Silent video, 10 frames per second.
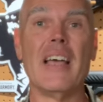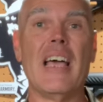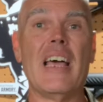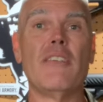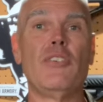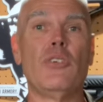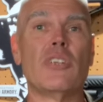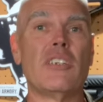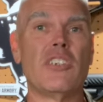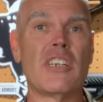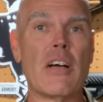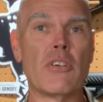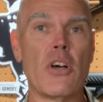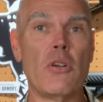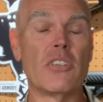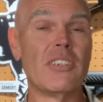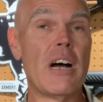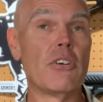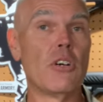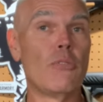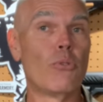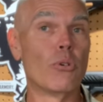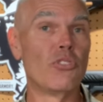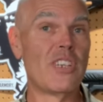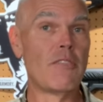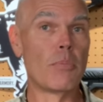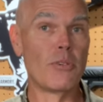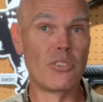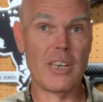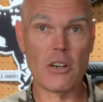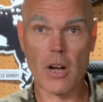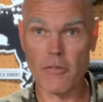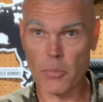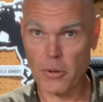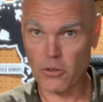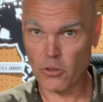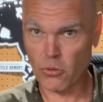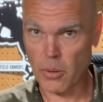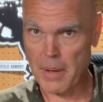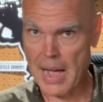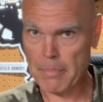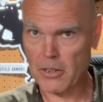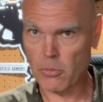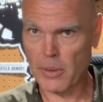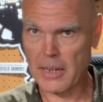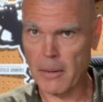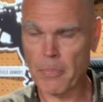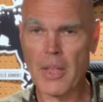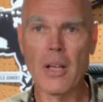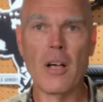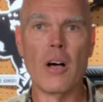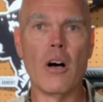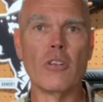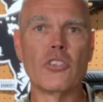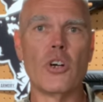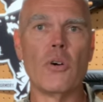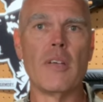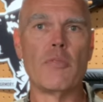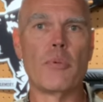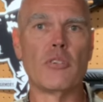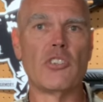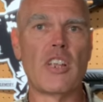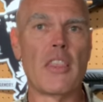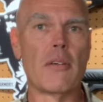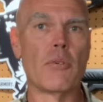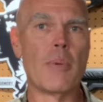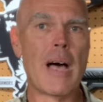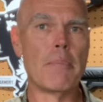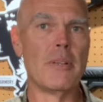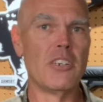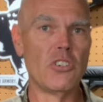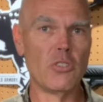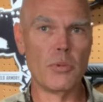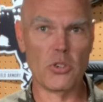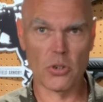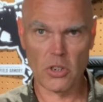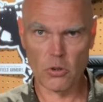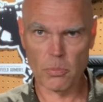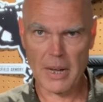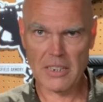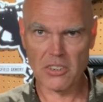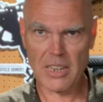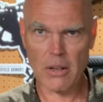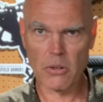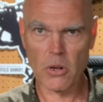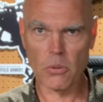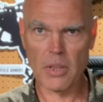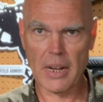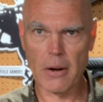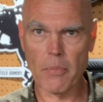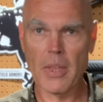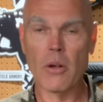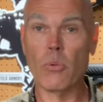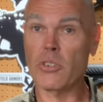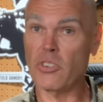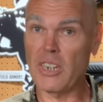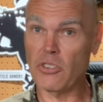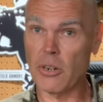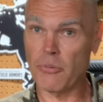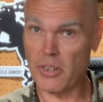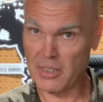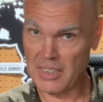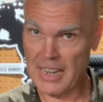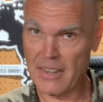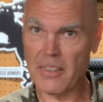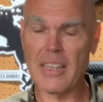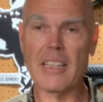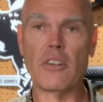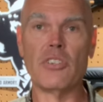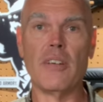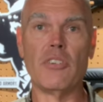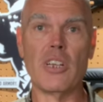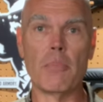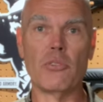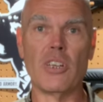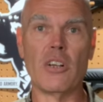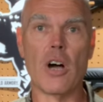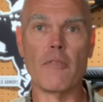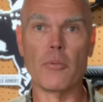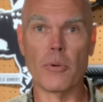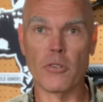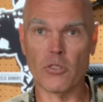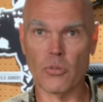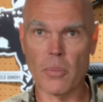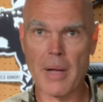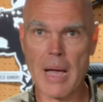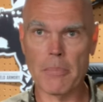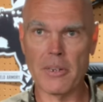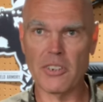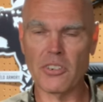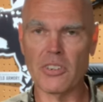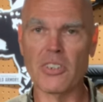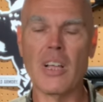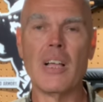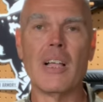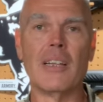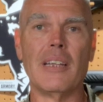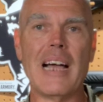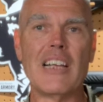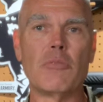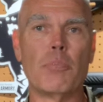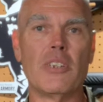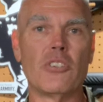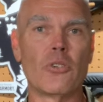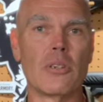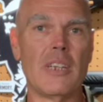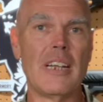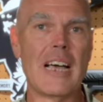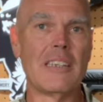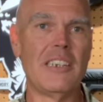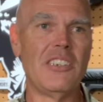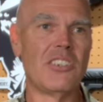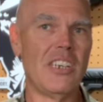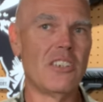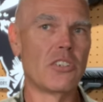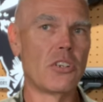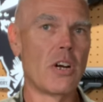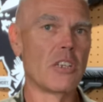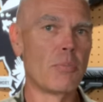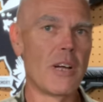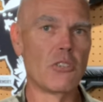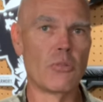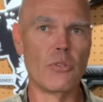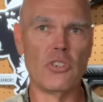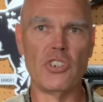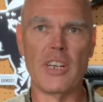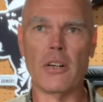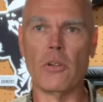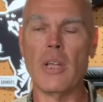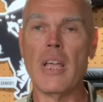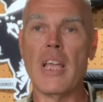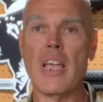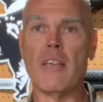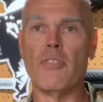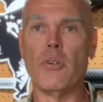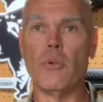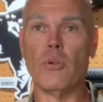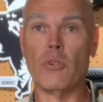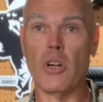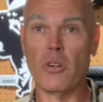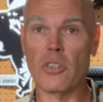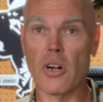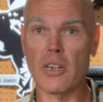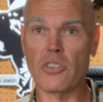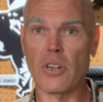and if you use that discount code, it's now good for 7% off your purchase from Optics Planet. Also, if you purchase anything from HOP Munitions, be sure to use my discount code there, which is HRFUNK10, and that'll save you 10% off your purchase from HOP Munitions. Last but certainly not least is the Target sponsor for the channel. If you go to Targets